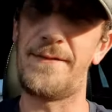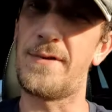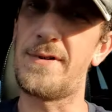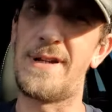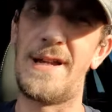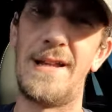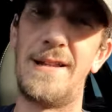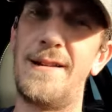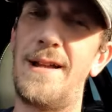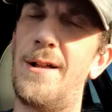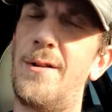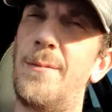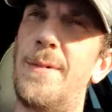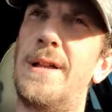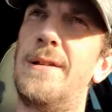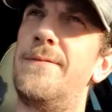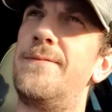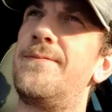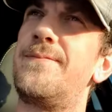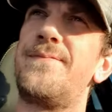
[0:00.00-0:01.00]
fucking hell
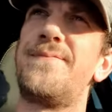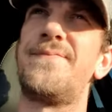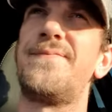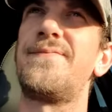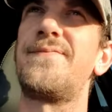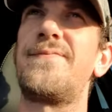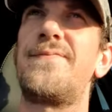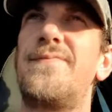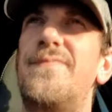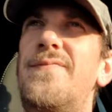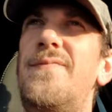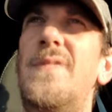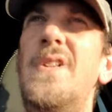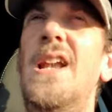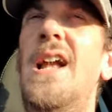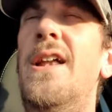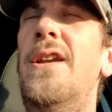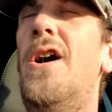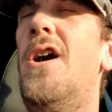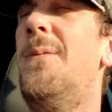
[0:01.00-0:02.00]
man
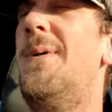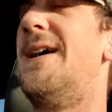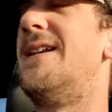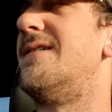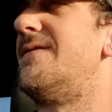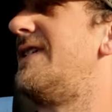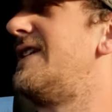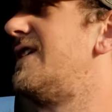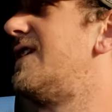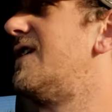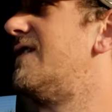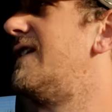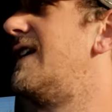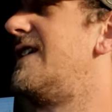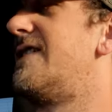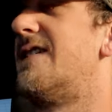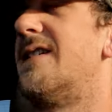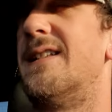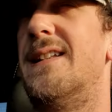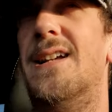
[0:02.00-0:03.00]
I know I made a video
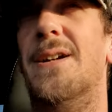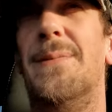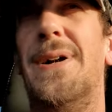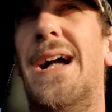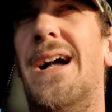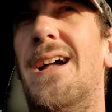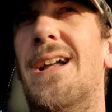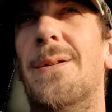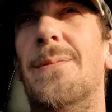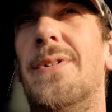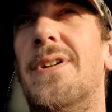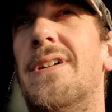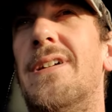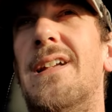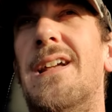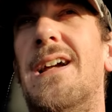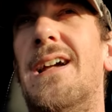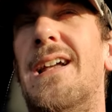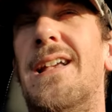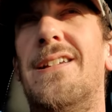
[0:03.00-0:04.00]
recently about it but
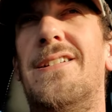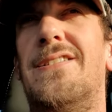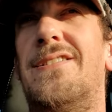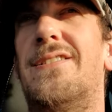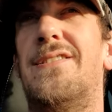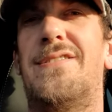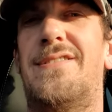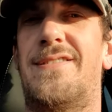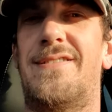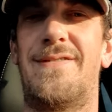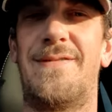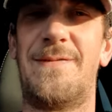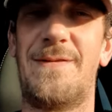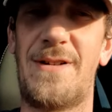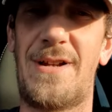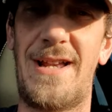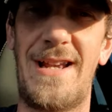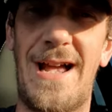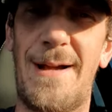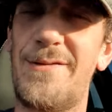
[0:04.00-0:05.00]
yeah it's
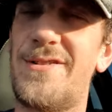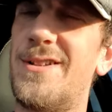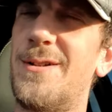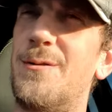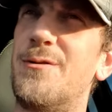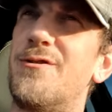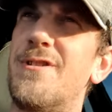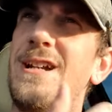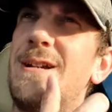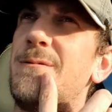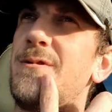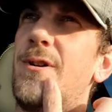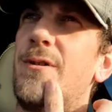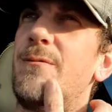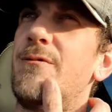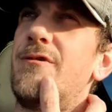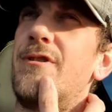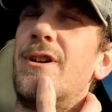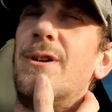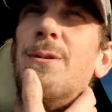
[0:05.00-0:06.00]
an absolute dream
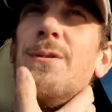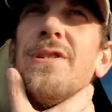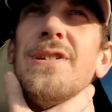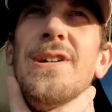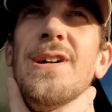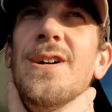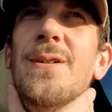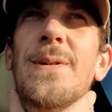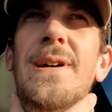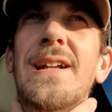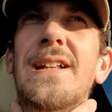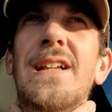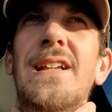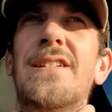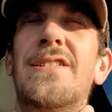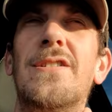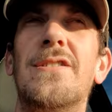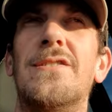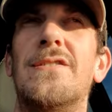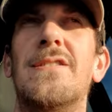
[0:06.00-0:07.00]
come true do you know what I mean
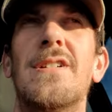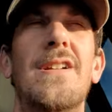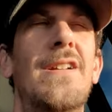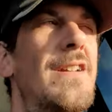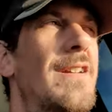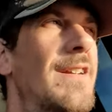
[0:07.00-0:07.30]
it's just